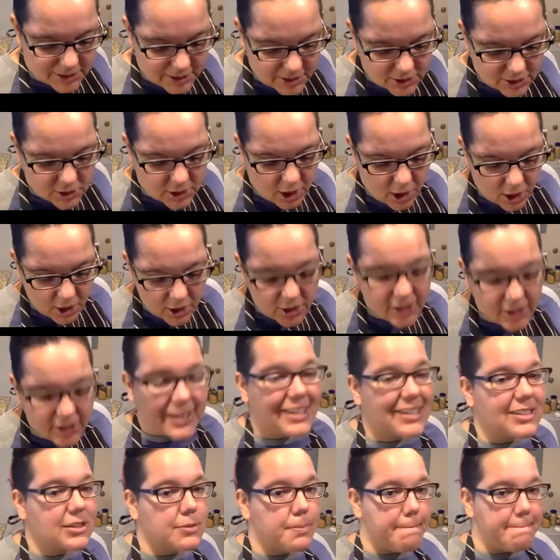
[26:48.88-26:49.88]
because garlic
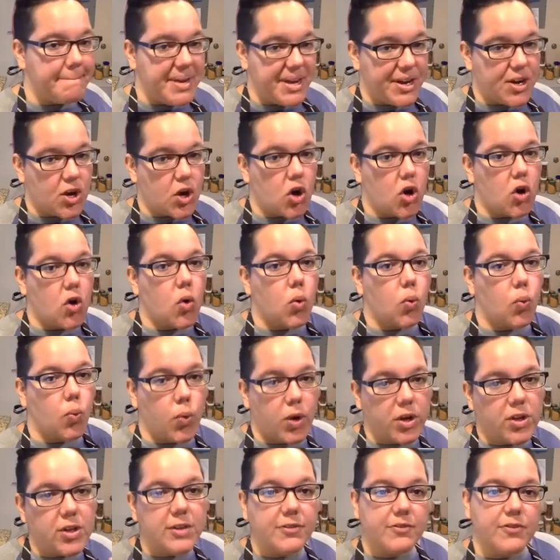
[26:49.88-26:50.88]
gets bitter
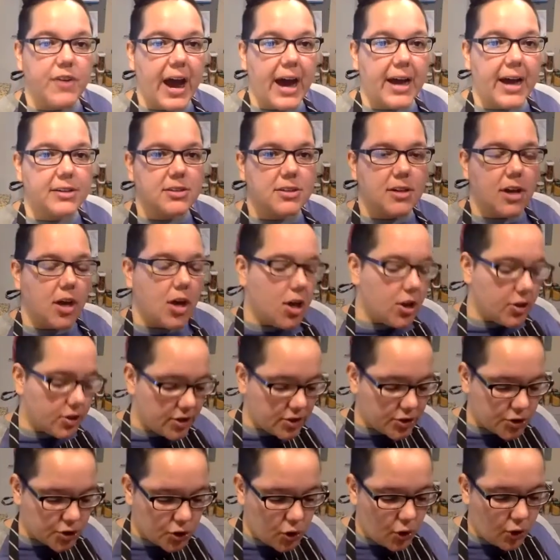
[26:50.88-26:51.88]
really fast. The
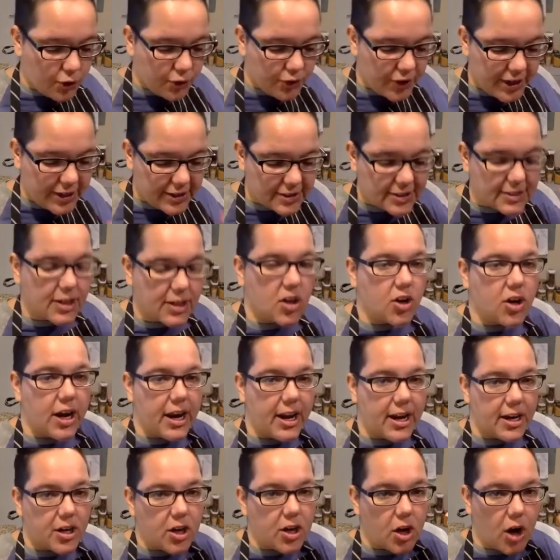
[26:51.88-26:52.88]
sulfates that are
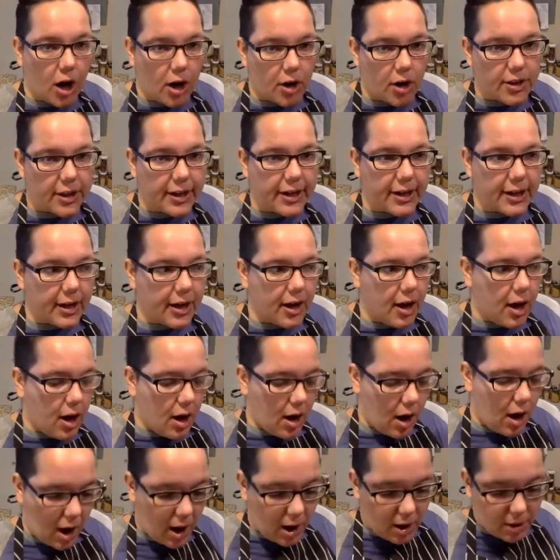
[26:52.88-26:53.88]
in garlic
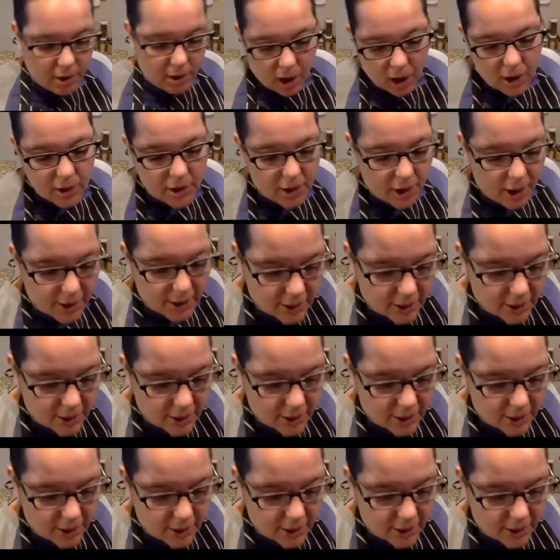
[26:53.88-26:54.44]
are not